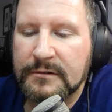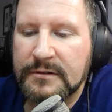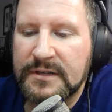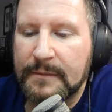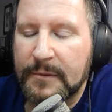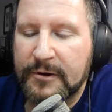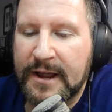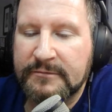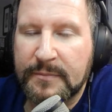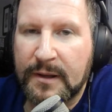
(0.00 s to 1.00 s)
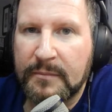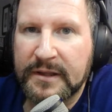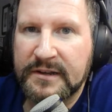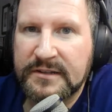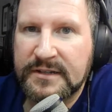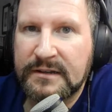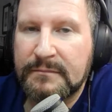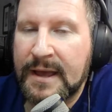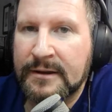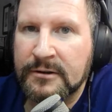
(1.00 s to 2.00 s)
Democrats, Republicans, it didn't
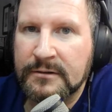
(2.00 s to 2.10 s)
matter.